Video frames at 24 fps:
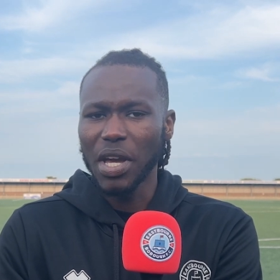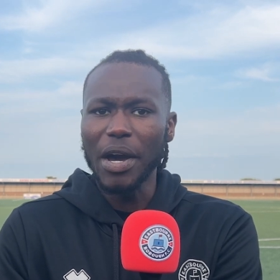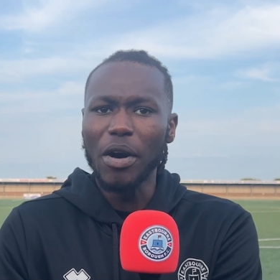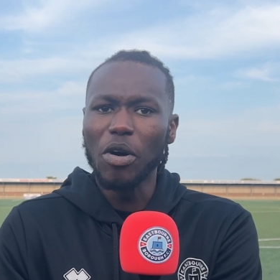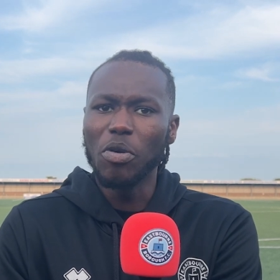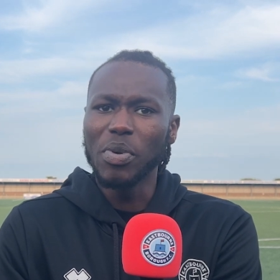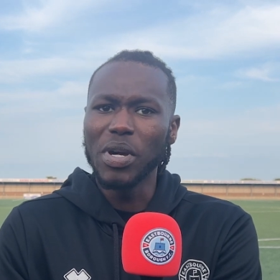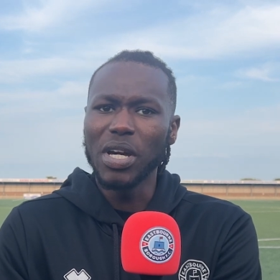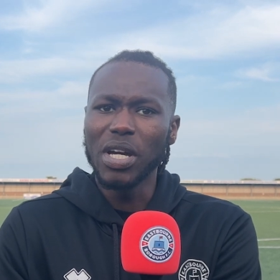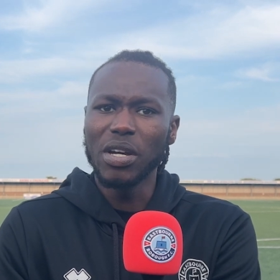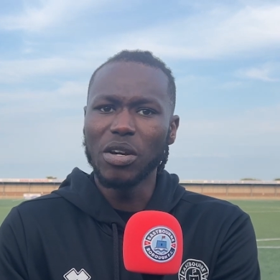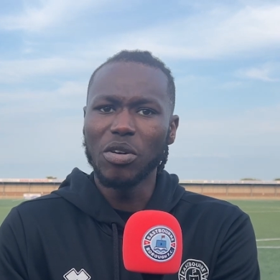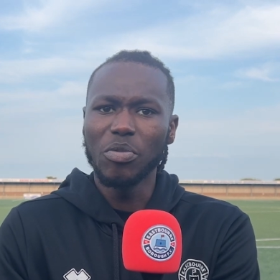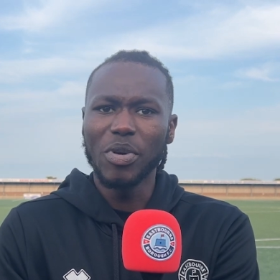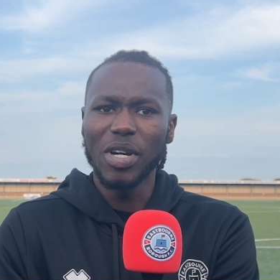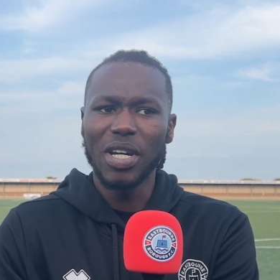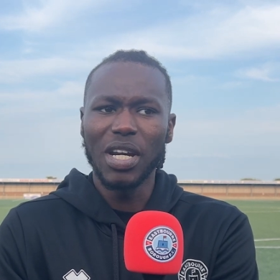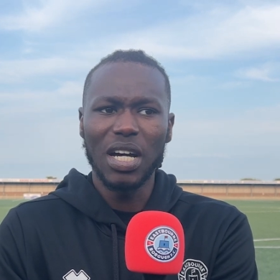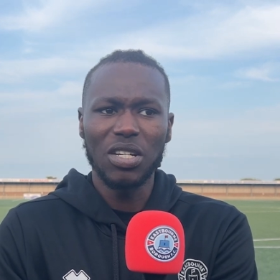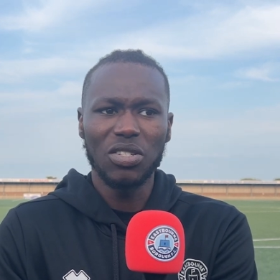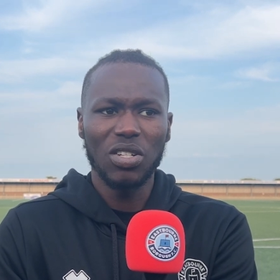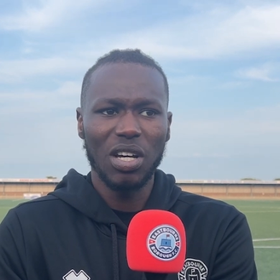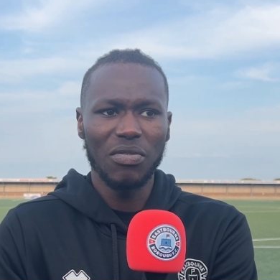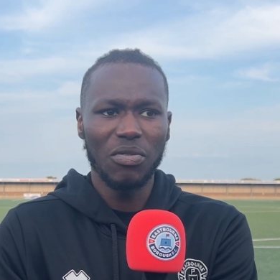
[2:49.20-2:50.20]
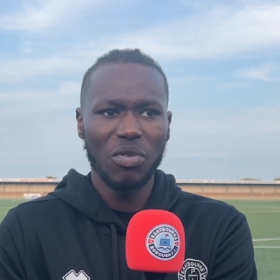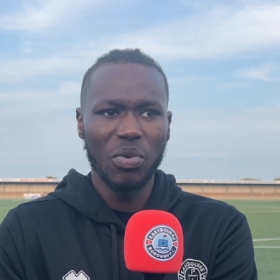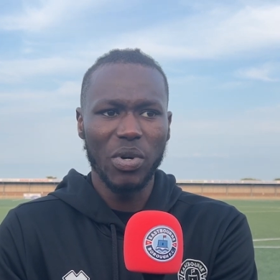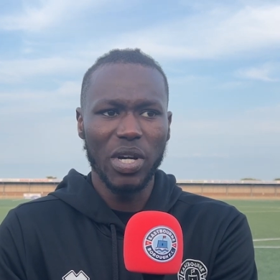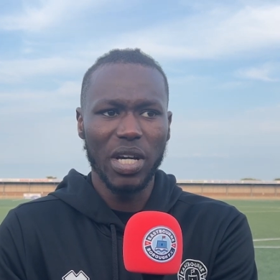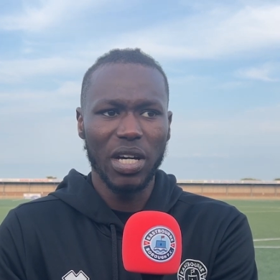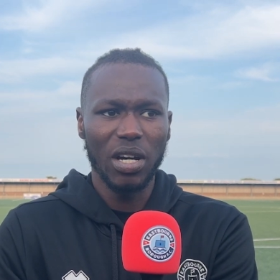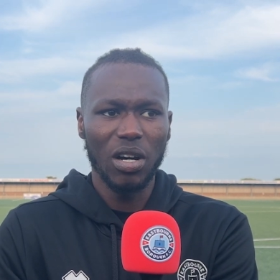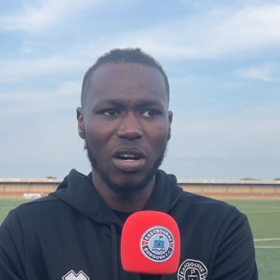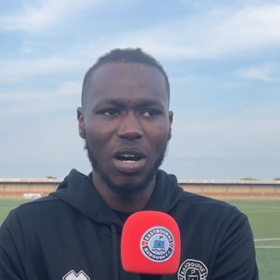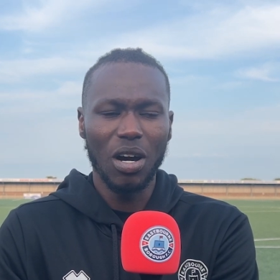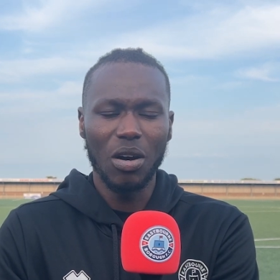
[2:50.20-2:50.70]
be nice to have a
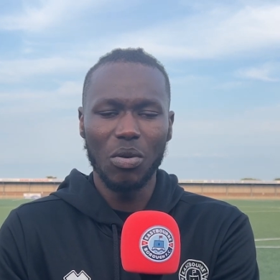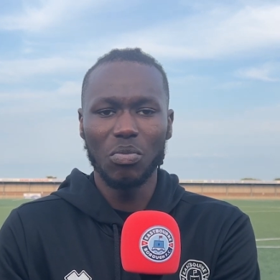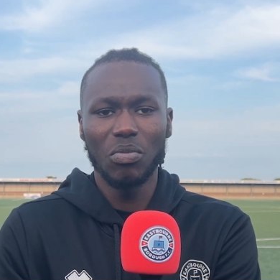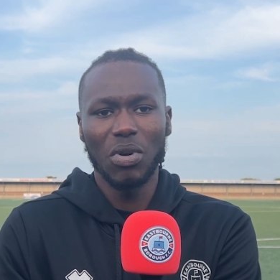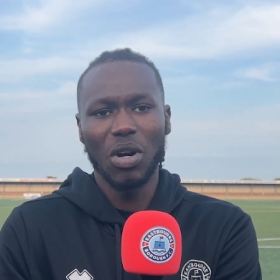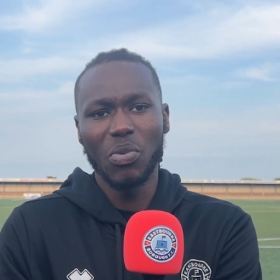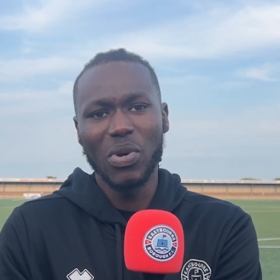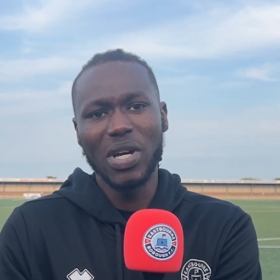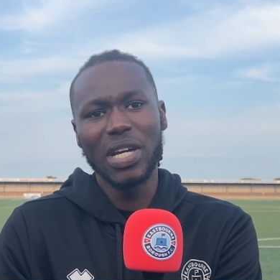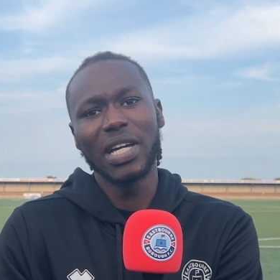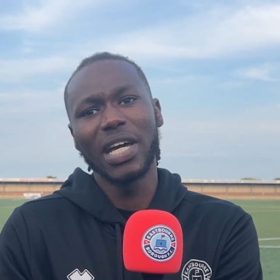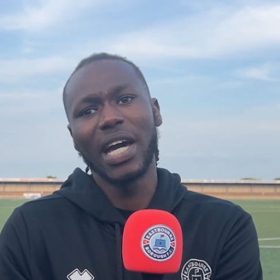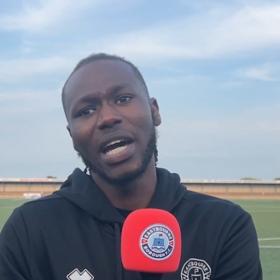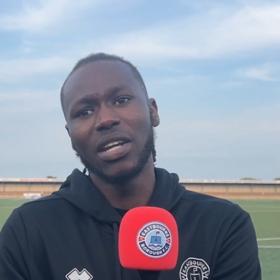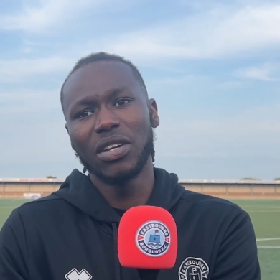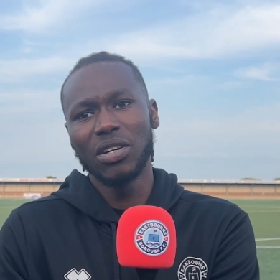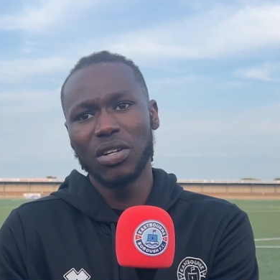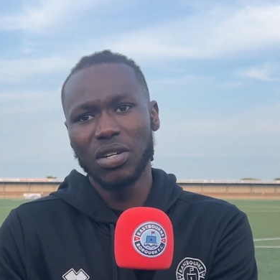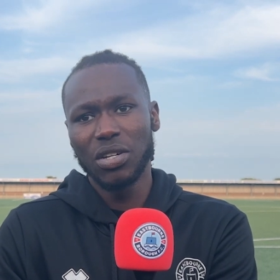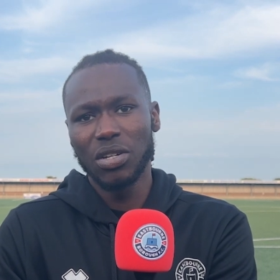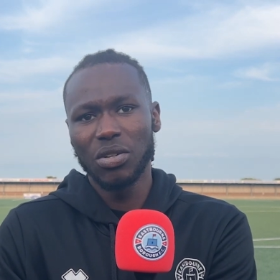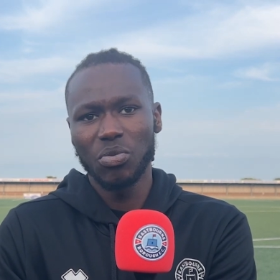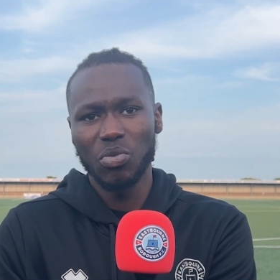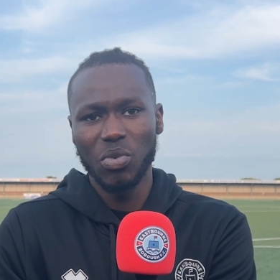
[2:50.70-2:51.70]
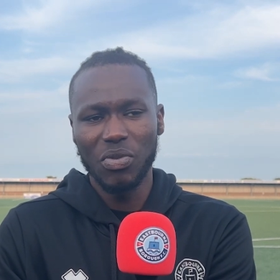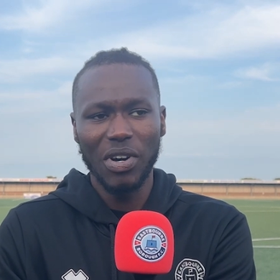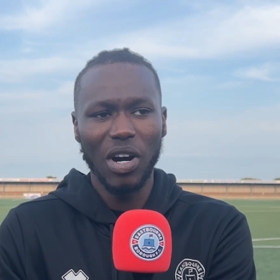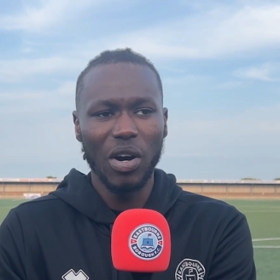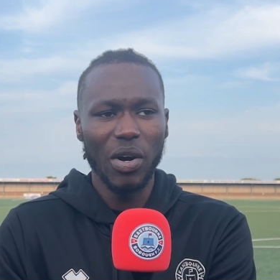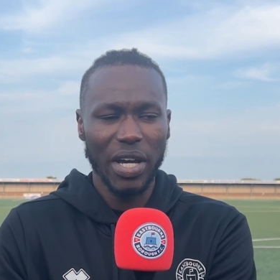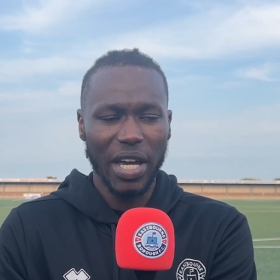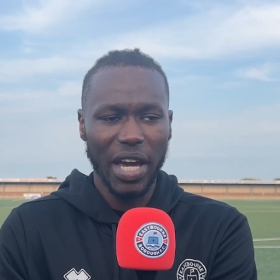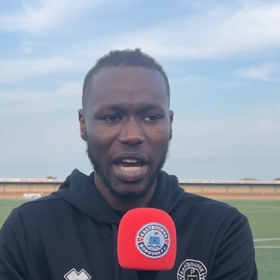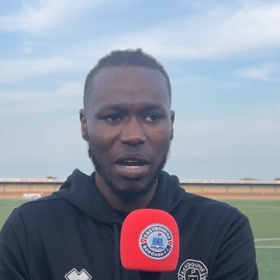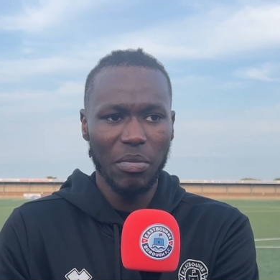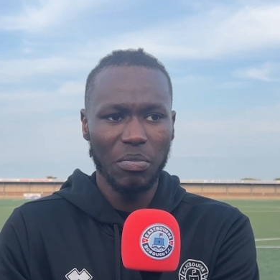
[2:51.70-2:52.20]
weekend
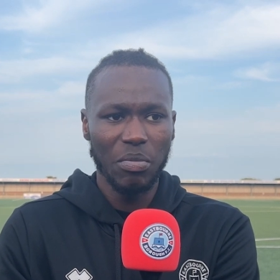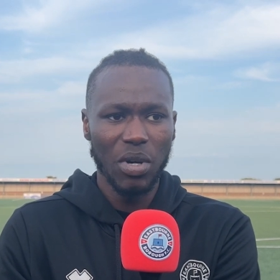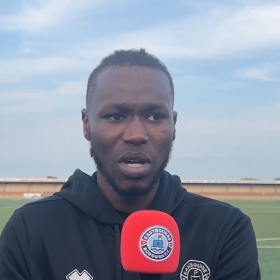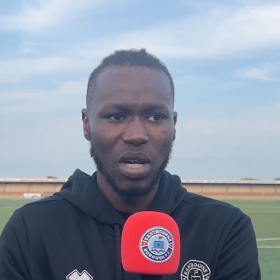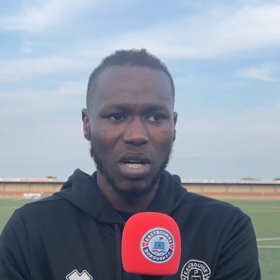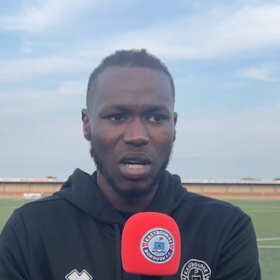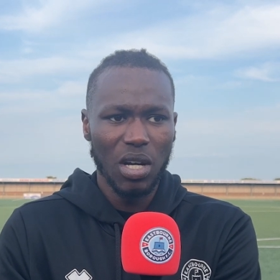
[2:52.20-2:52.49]
without a game.